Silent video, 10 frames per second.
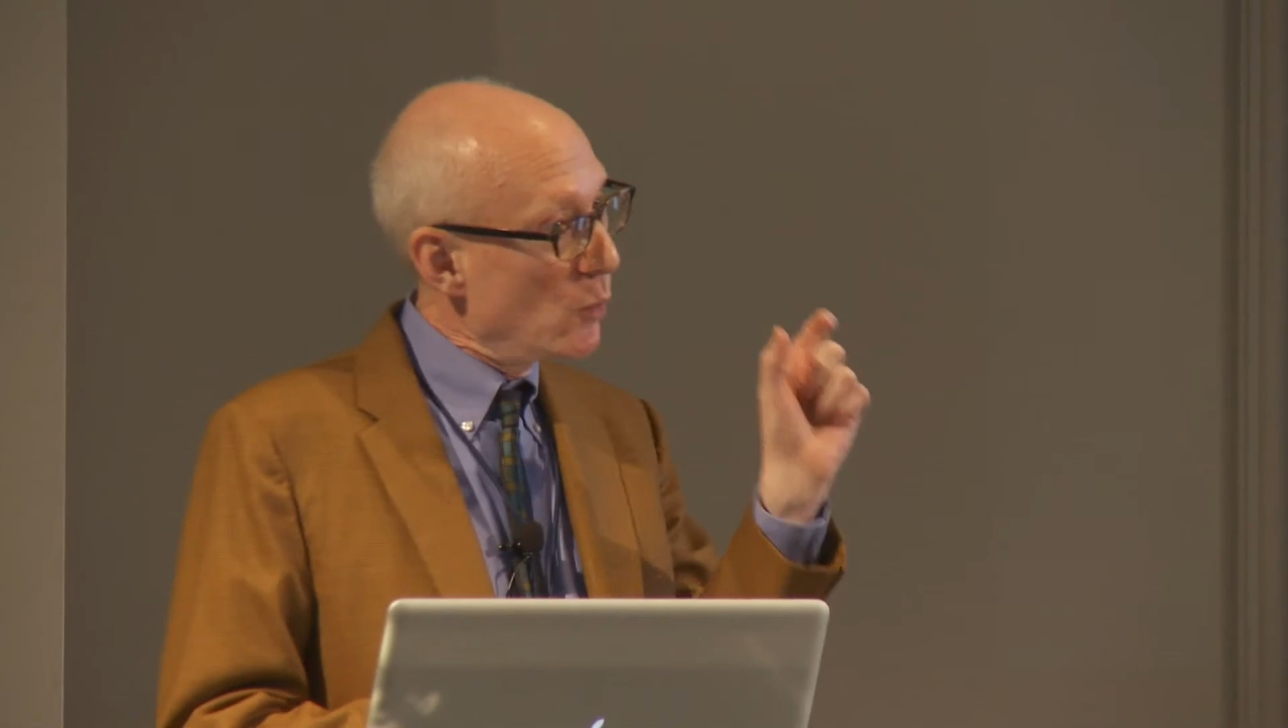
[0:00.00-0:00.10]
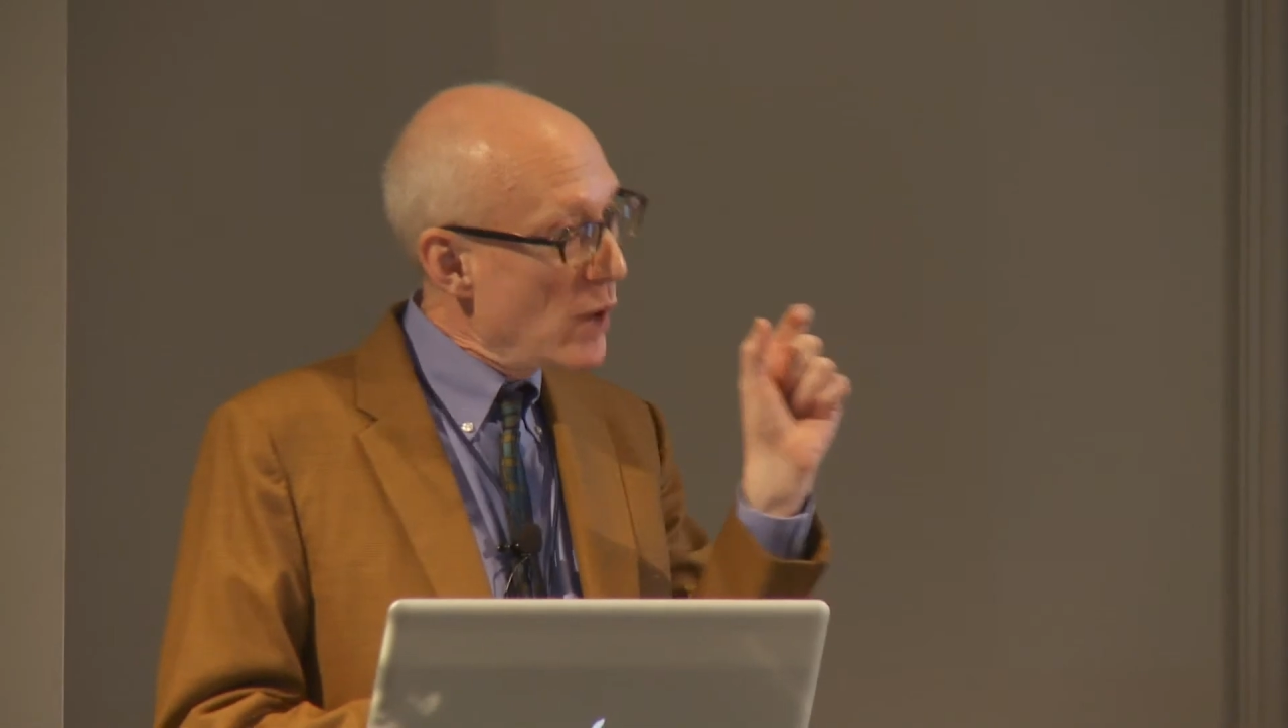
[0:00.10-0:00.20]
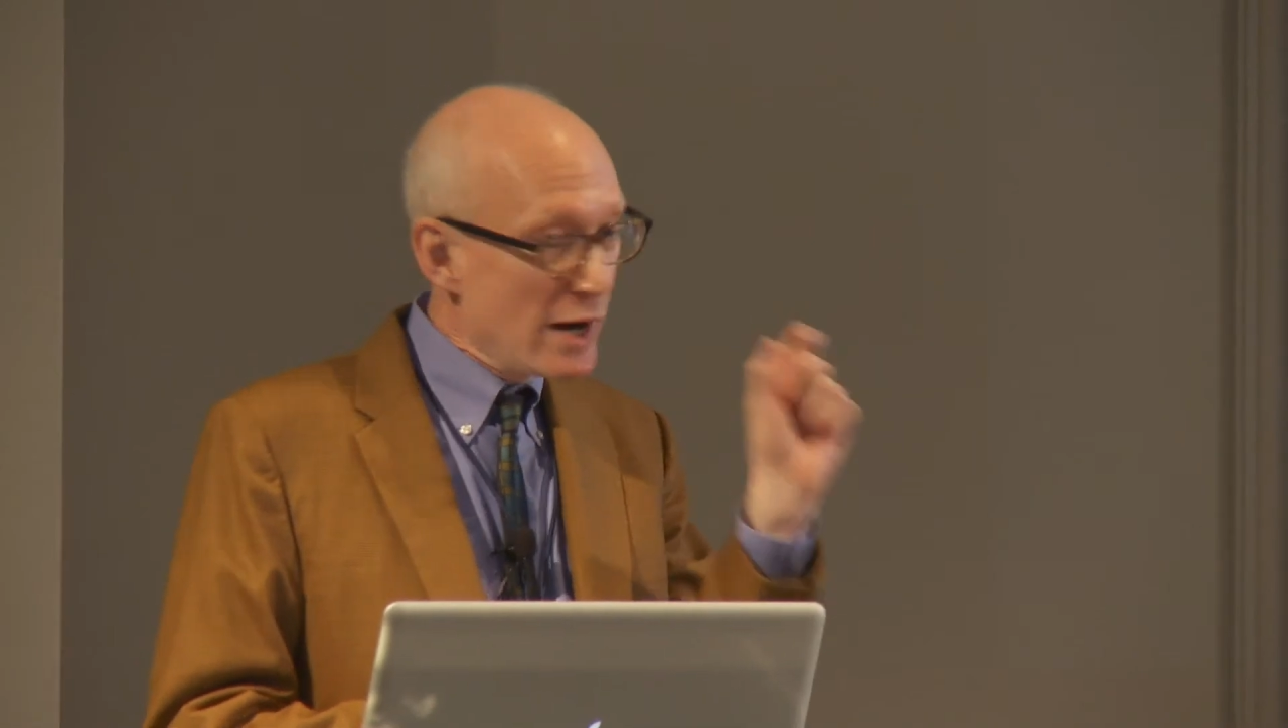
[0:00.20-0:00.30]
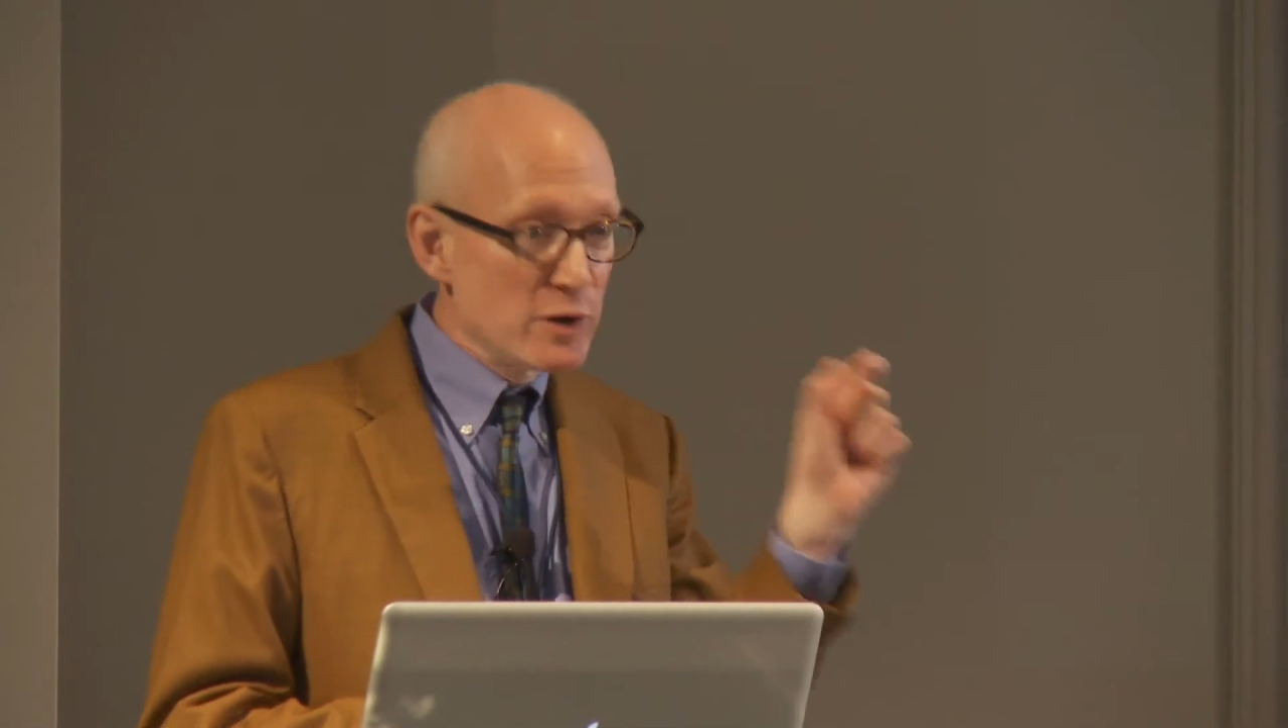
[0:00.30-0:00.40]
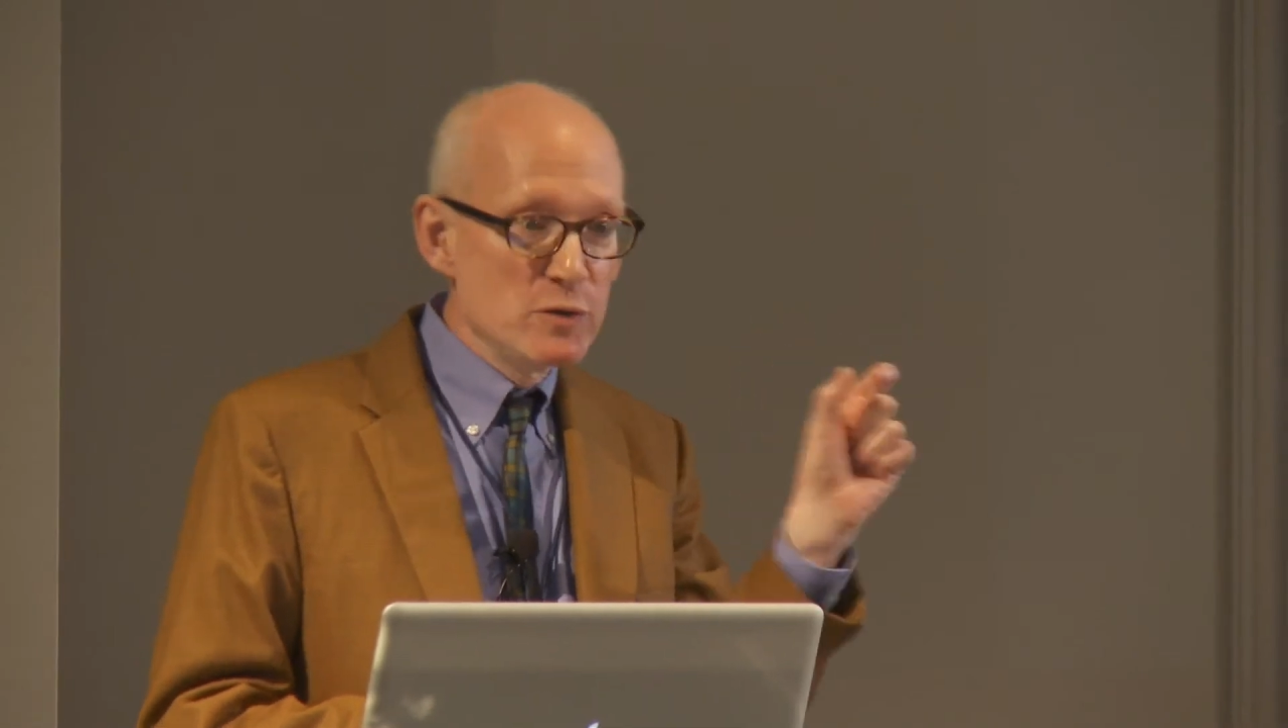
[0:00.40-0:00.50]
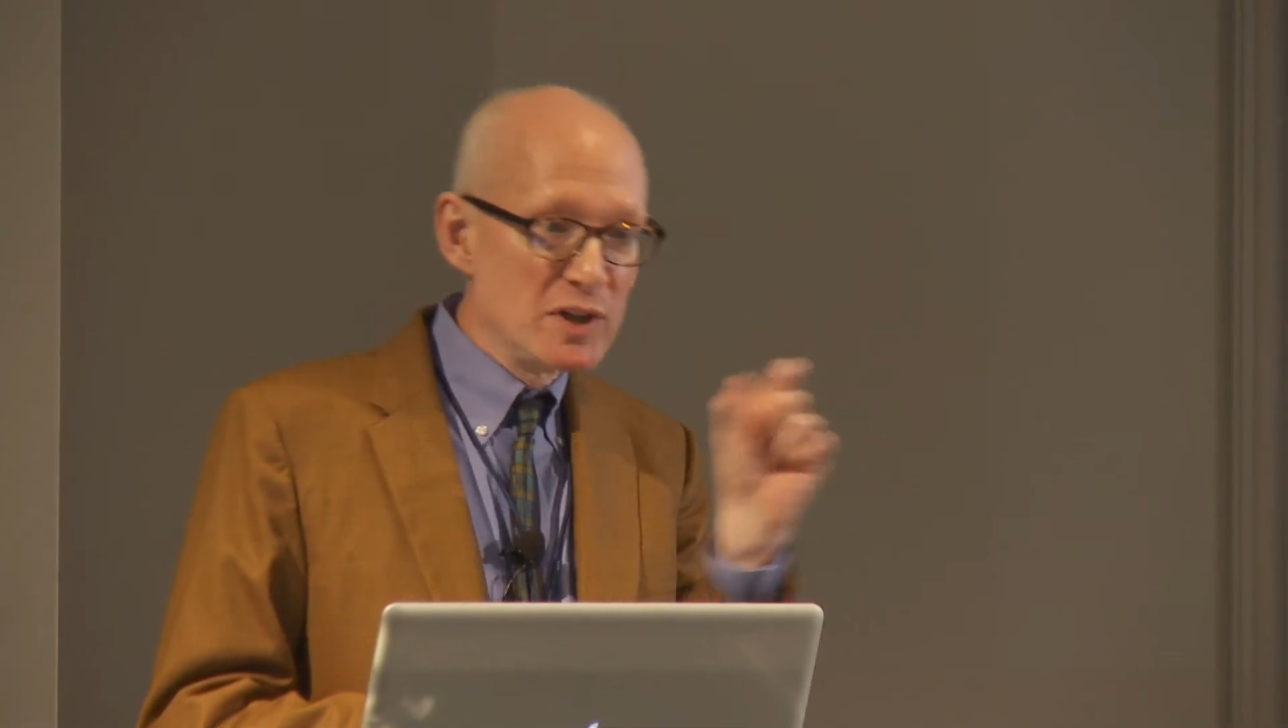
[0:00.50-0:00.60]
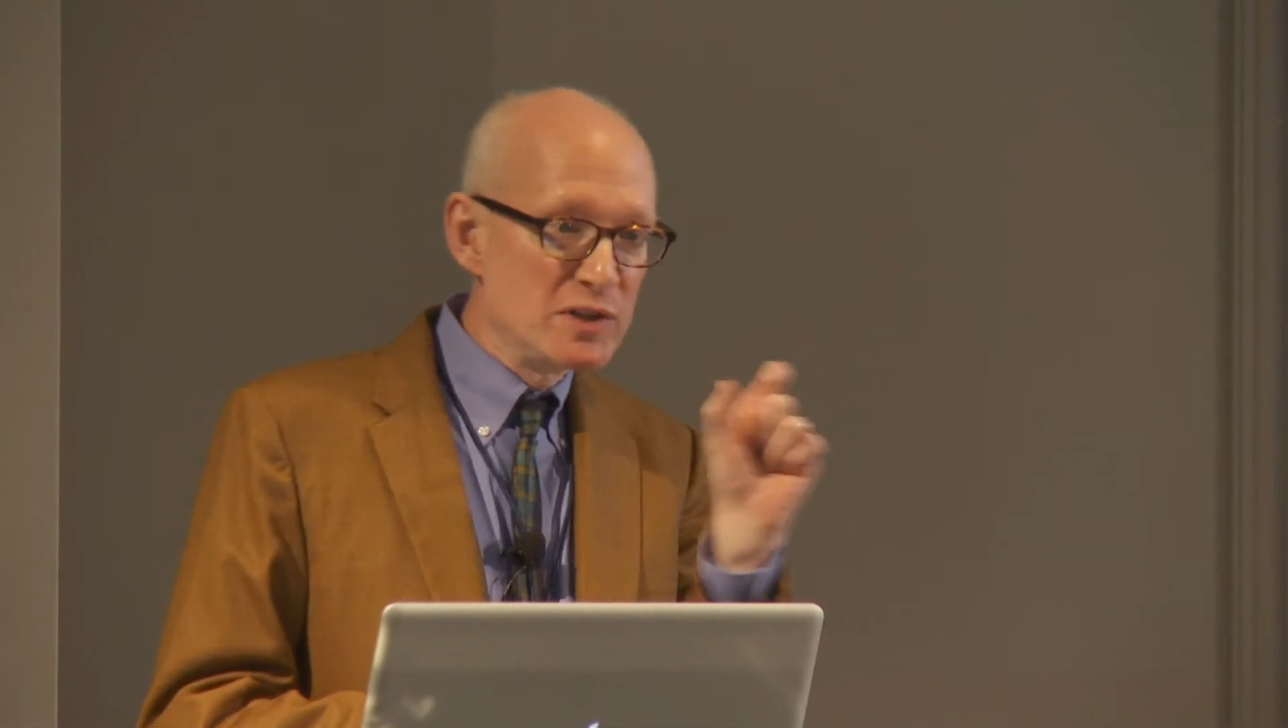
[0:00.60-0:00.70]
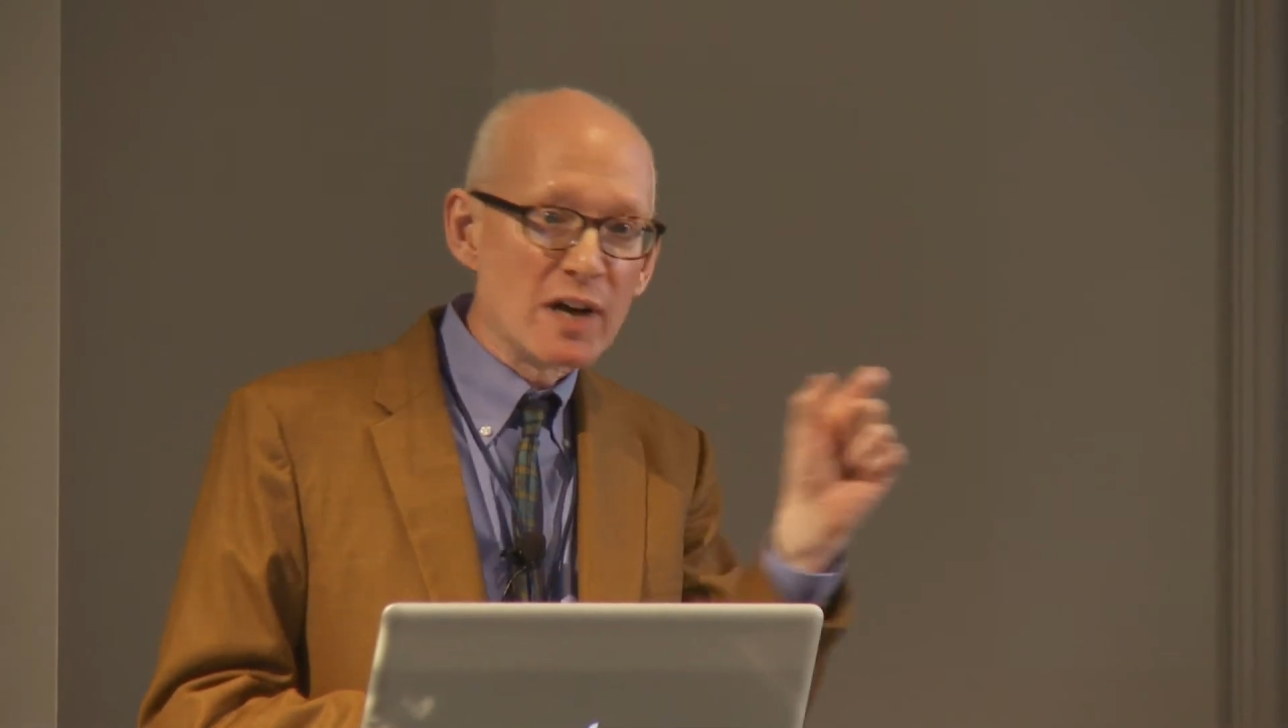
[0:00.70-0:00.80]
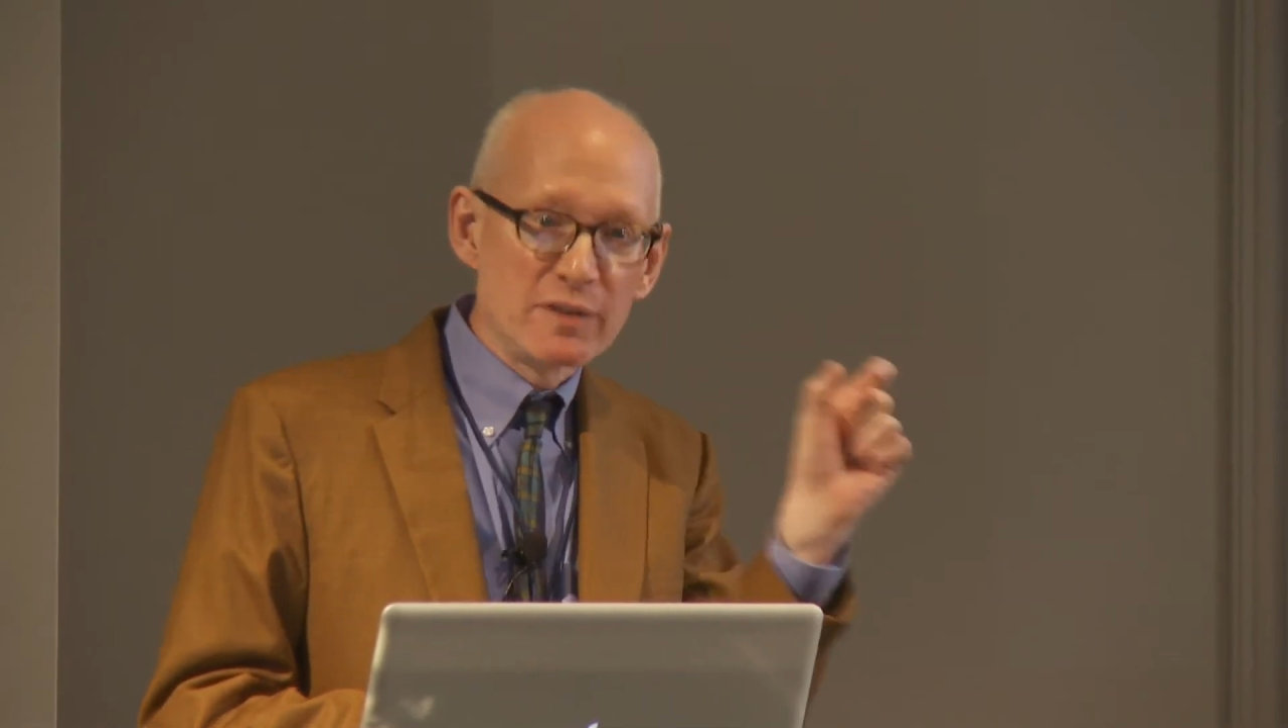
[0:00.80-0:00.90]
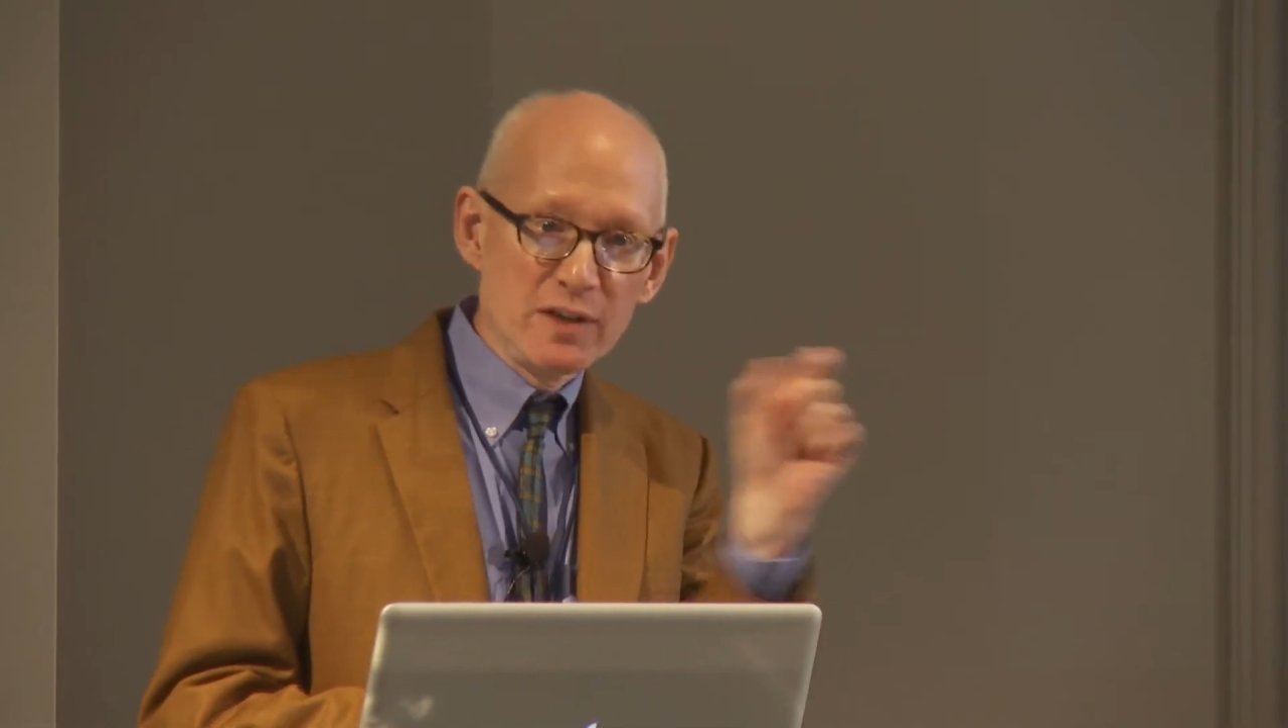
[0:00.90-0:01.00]
where you
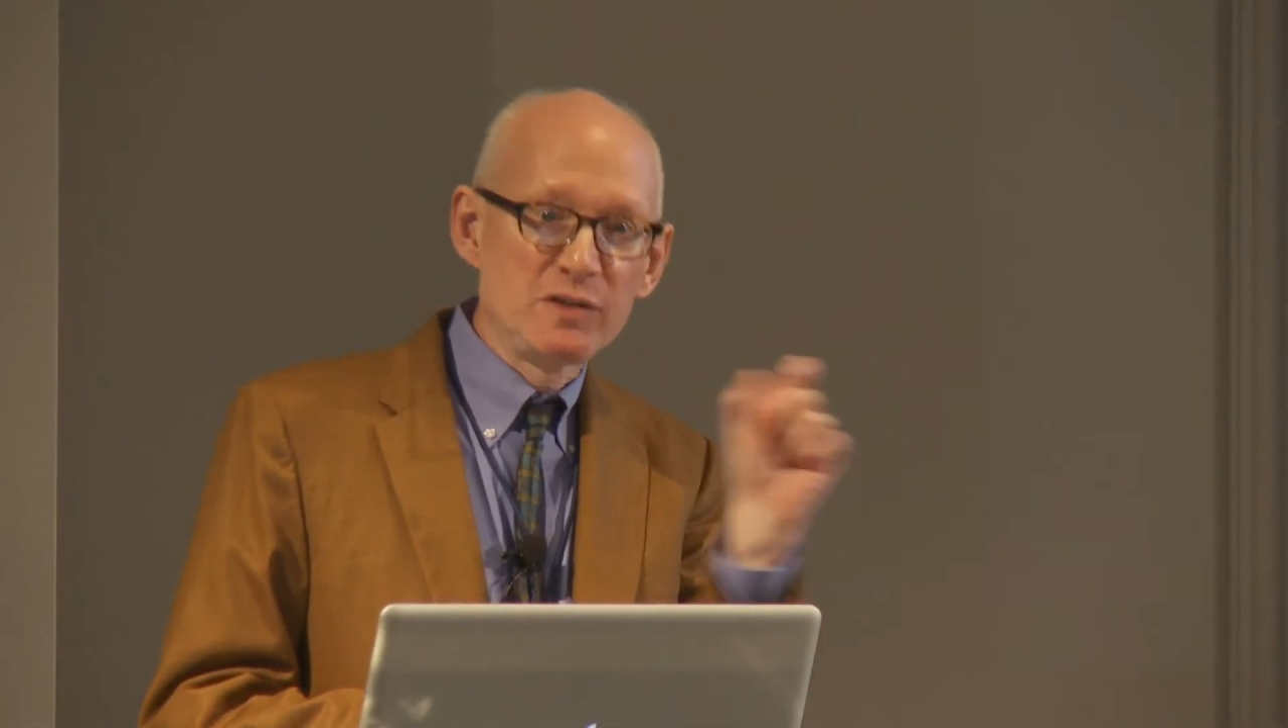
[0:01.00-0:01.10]
conduct these